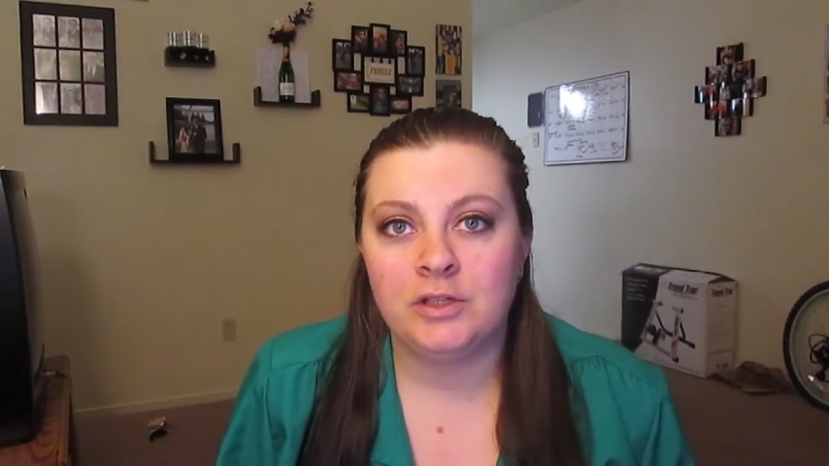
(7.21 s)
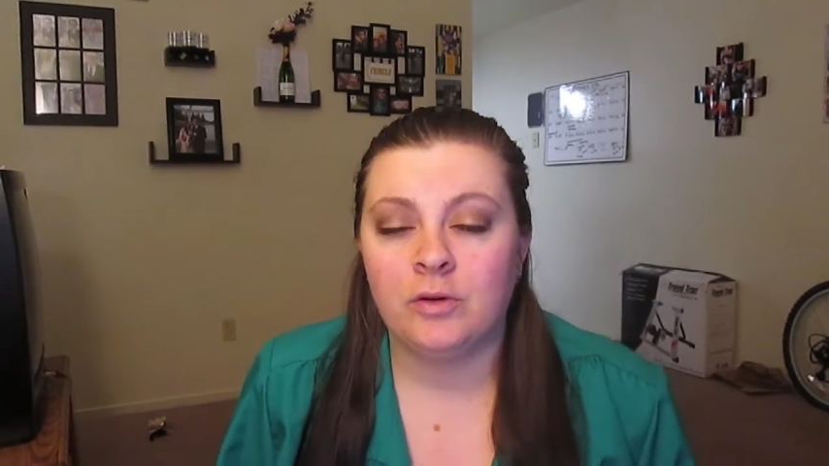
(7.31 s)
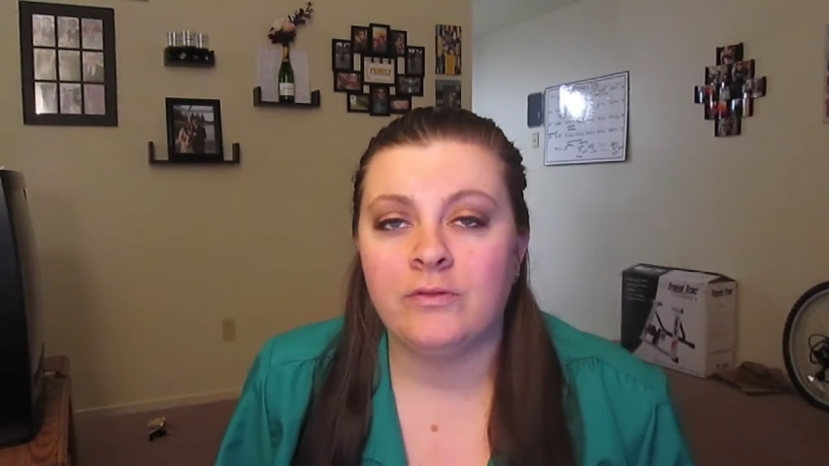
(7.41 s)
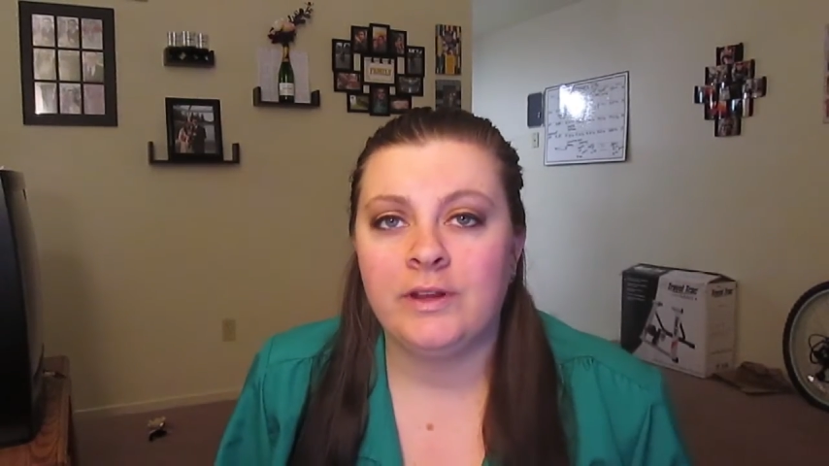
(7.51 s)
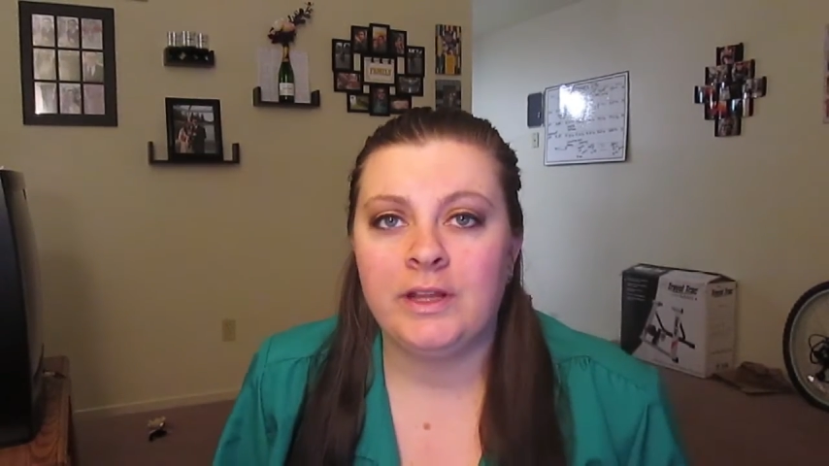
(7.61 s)

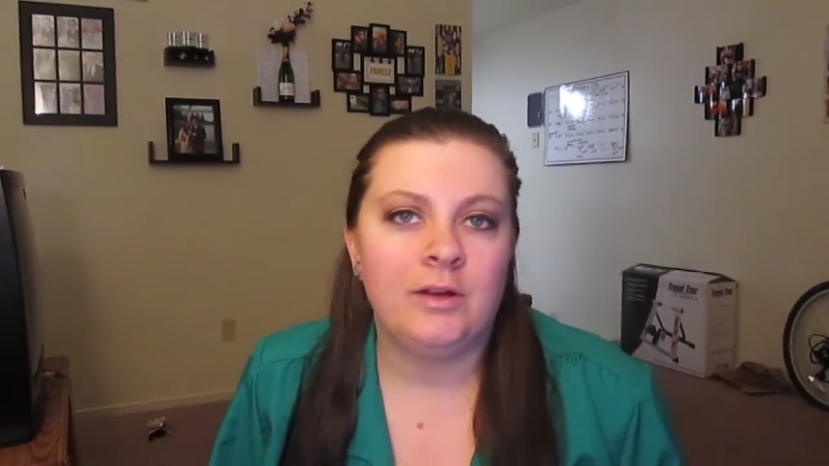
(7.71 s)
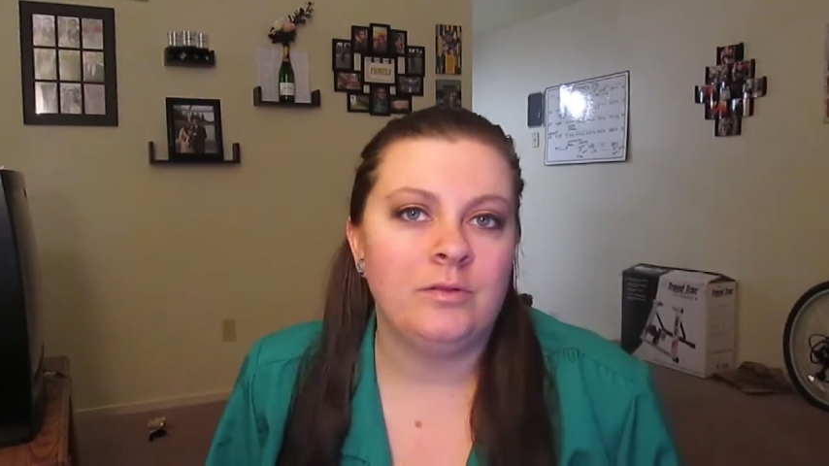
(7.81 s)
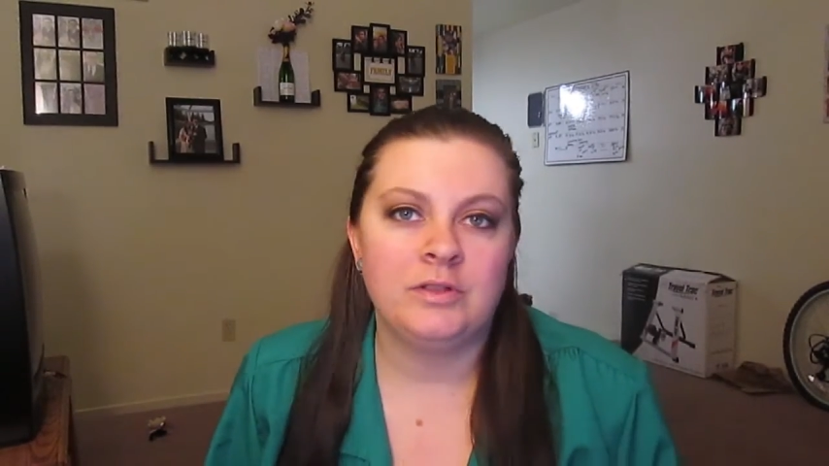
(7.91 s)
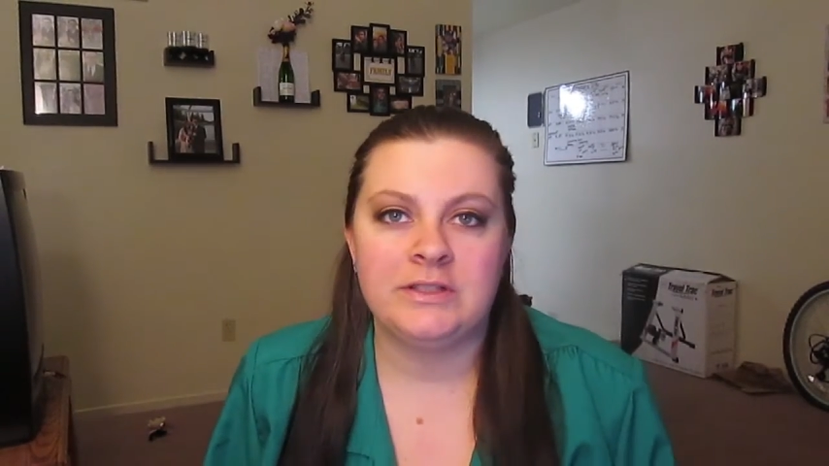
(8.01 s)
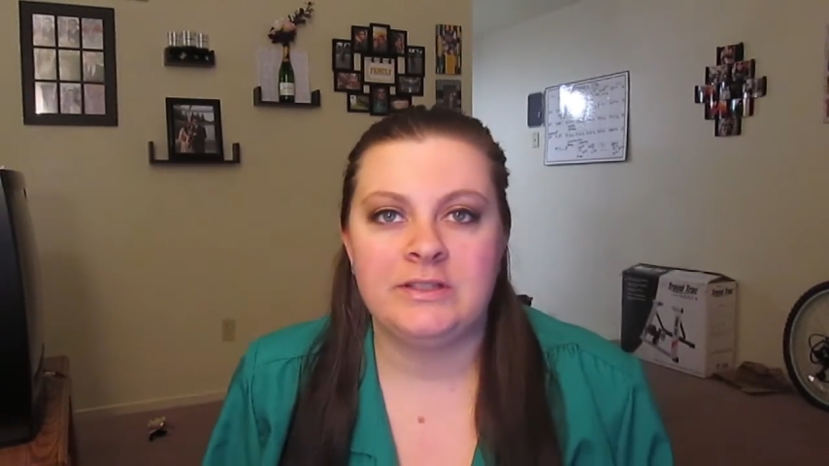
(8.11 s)
short video
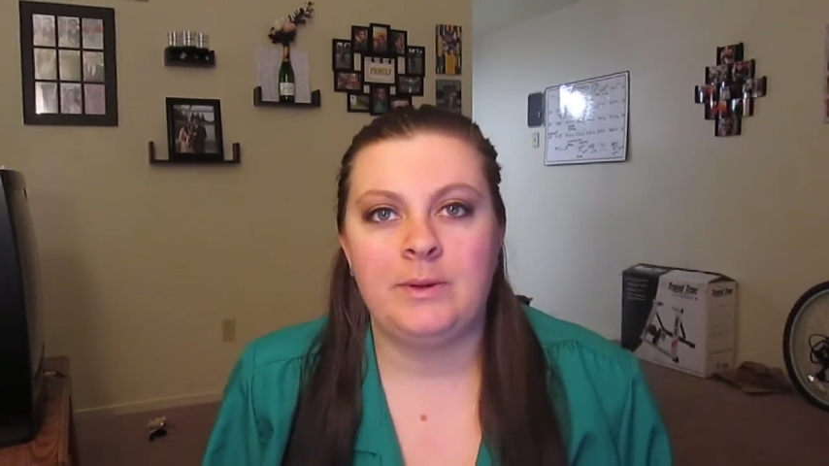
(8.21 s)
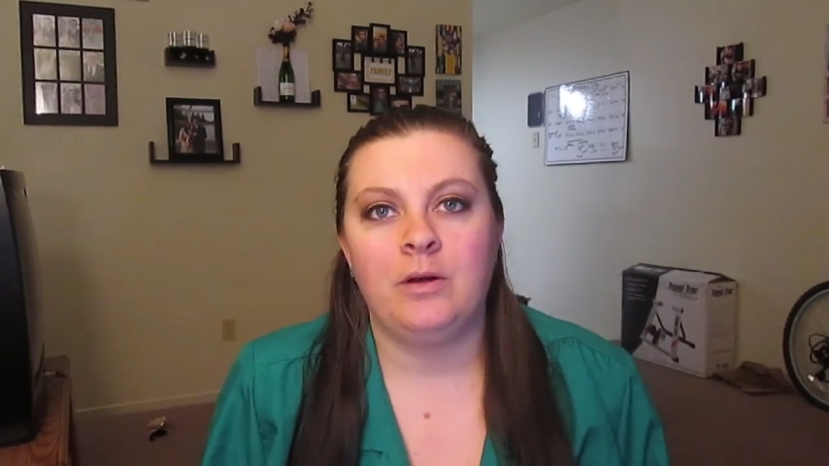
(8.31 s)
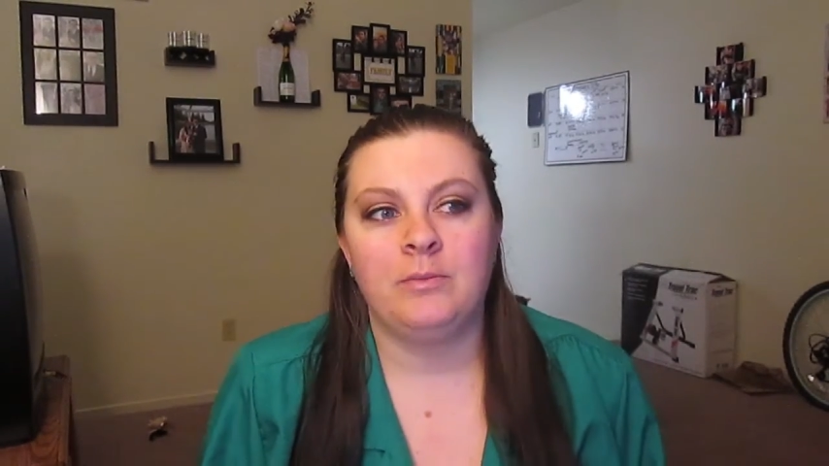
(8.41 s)
just about